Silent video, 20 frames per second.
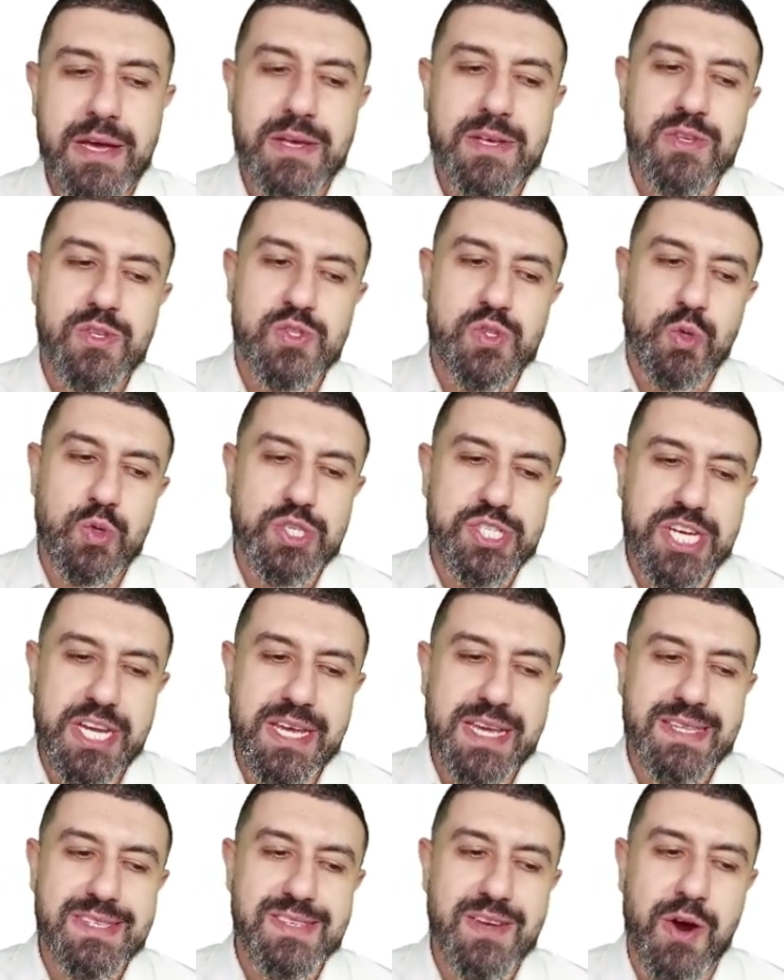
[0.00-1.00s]
So
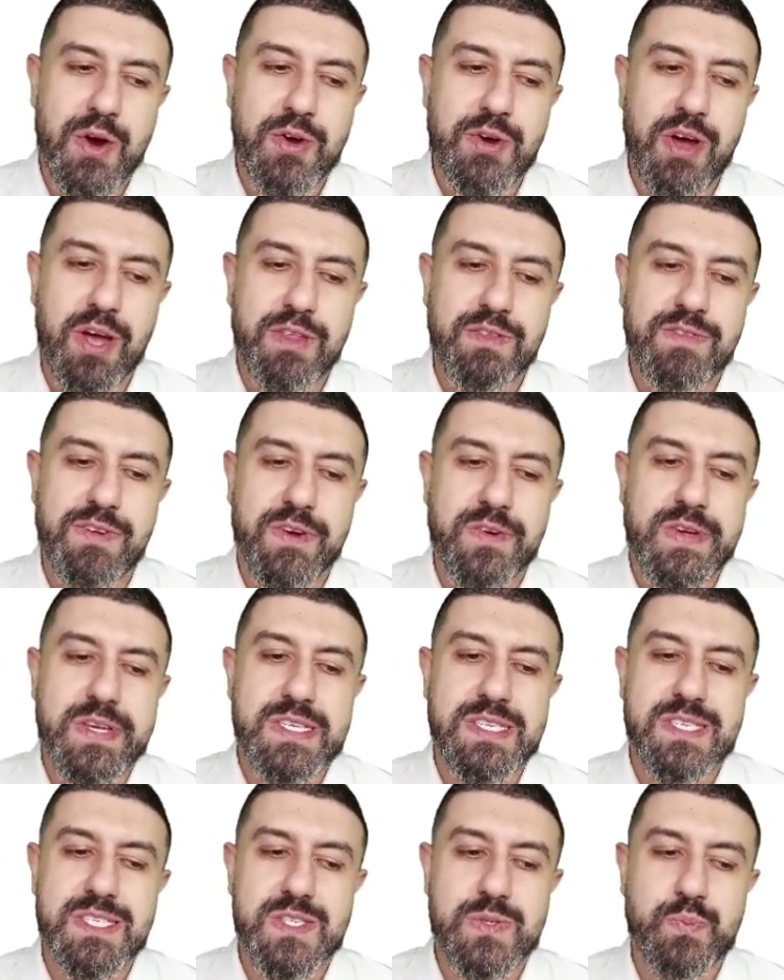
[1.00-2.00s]
chickens are not very
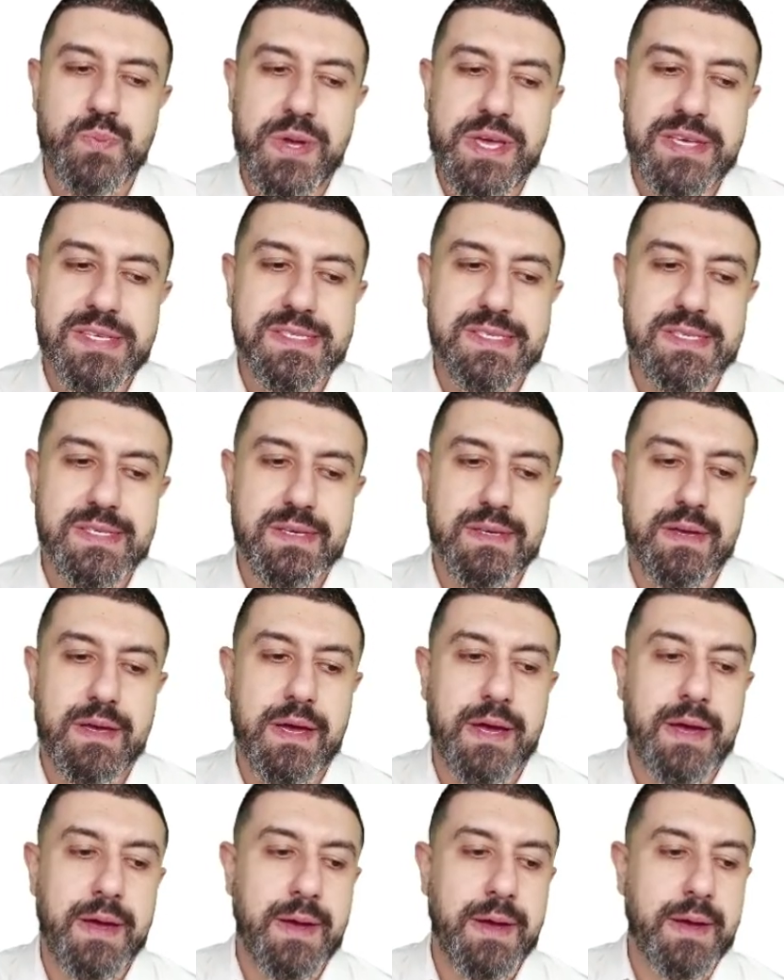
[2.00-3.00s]
space
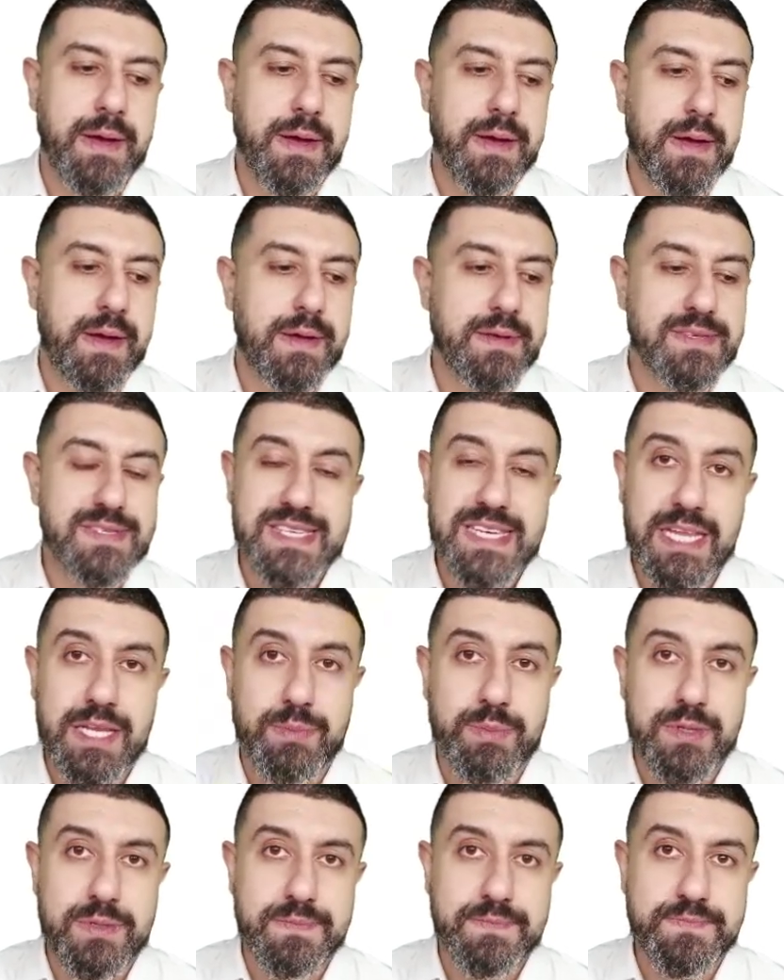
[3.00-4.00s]

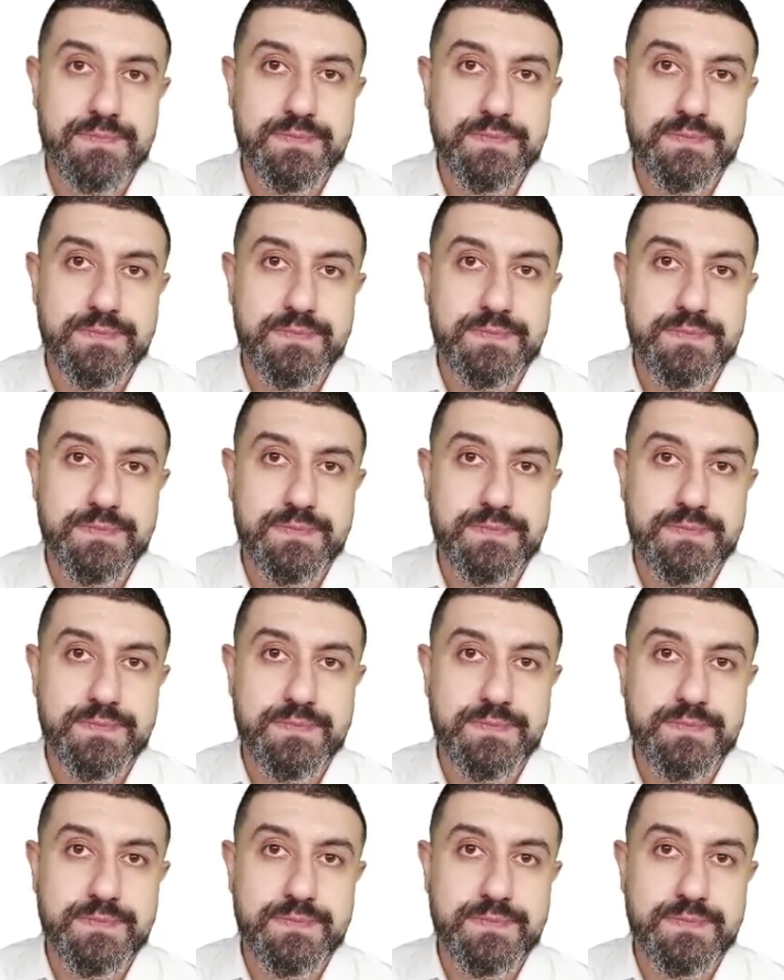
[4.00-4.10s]
saleable.